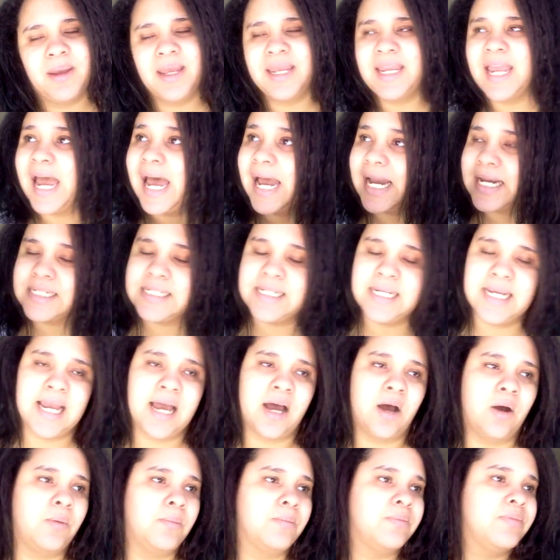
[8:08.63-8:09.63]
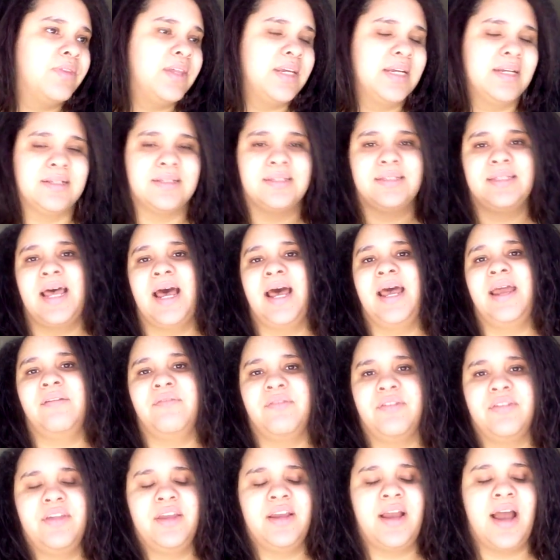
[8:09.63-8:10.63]
my acting out, this, that,
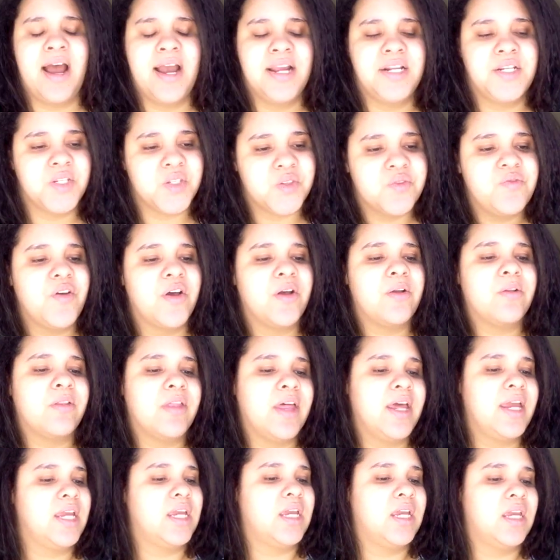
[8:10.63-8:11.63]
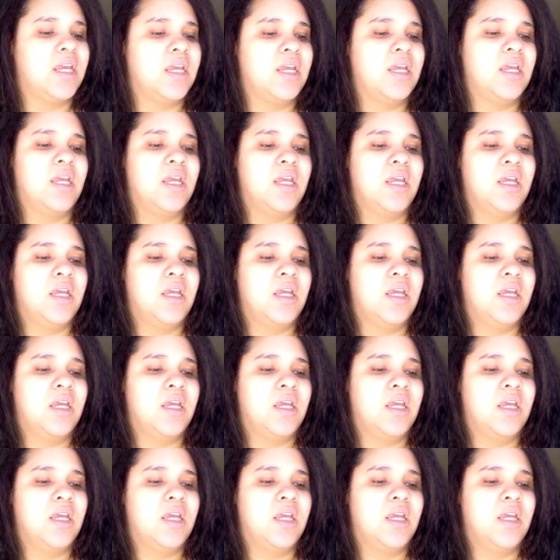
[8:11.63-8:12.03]
everything. I just felt like